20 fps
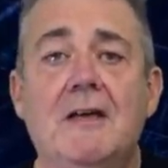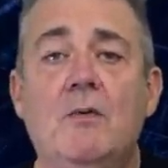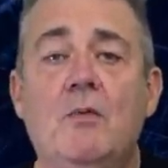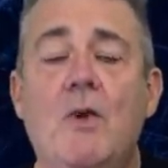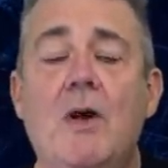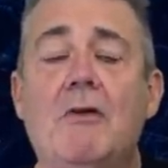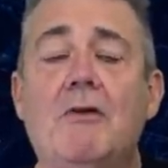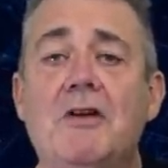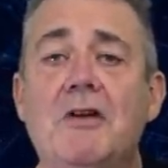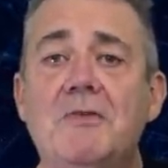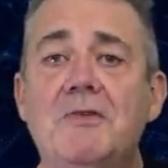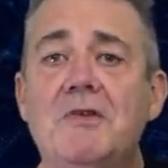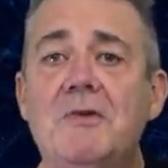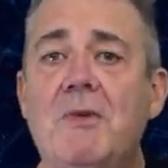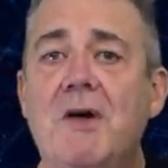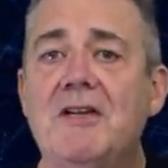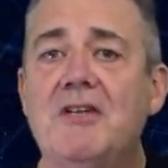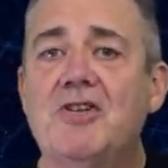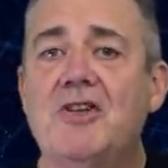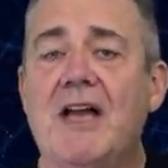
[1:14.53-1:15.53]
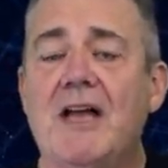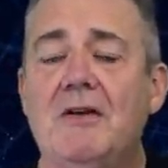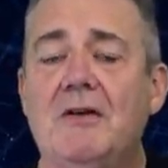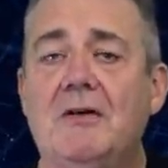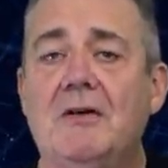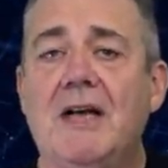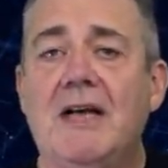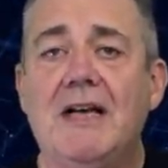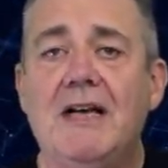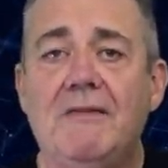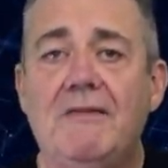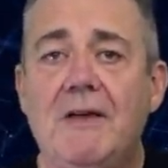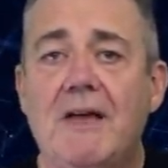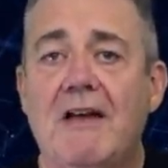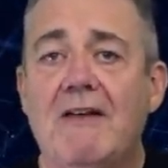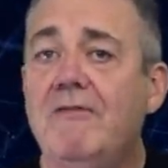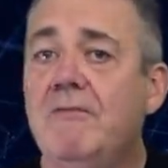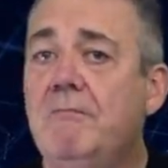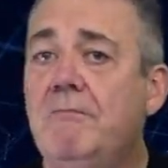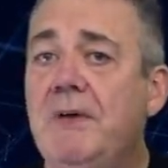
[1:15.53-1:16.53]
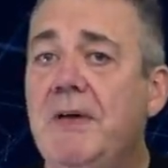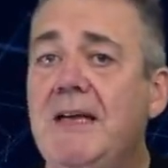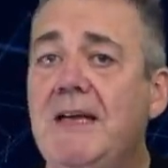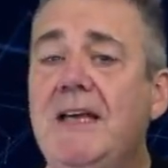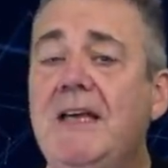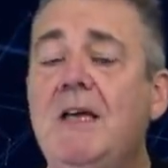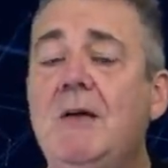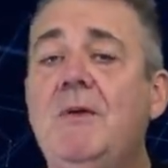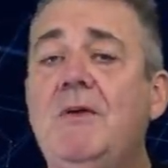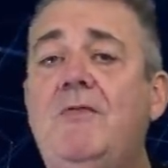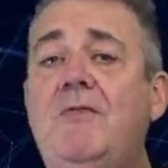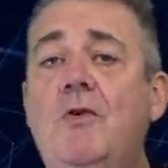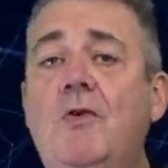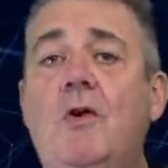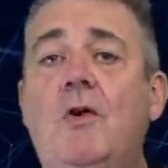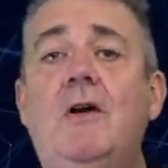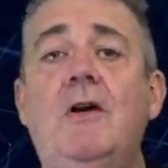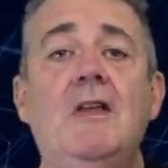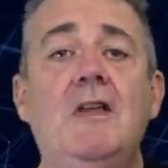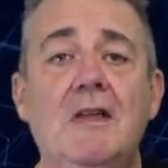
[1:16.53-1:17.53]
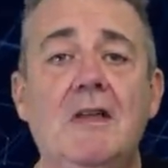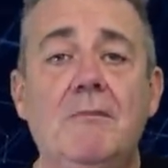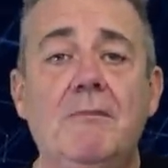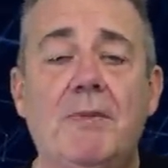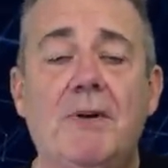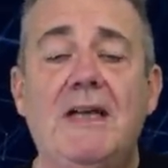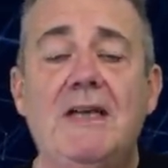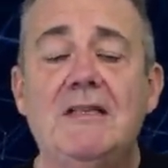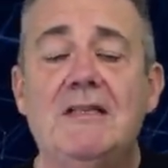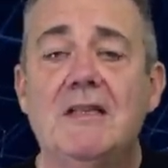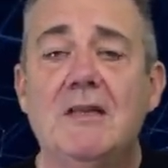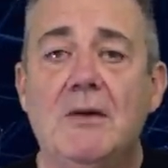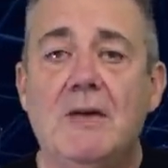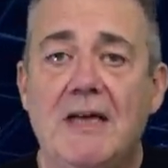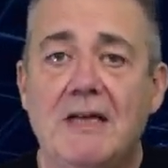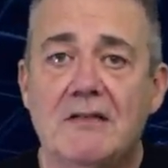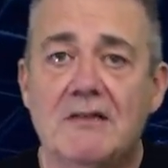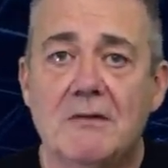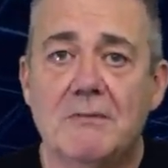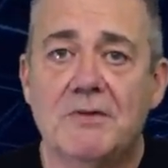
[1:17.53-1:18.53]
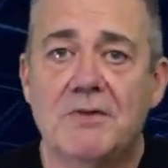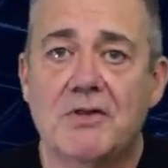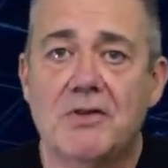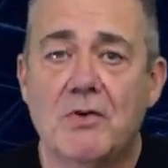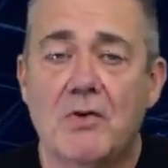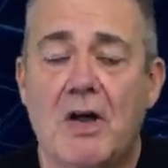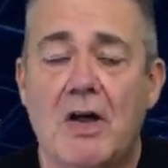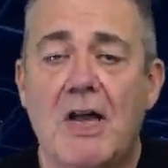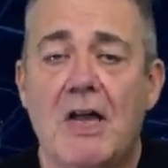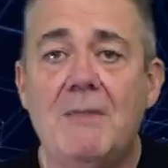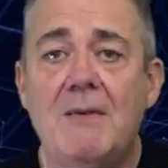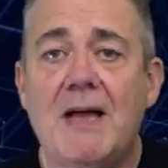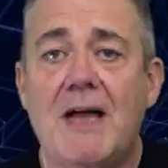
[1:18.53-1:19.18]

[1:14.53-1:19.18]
Welcome to my channel. And if you haven't been here before, please do hit subscribe.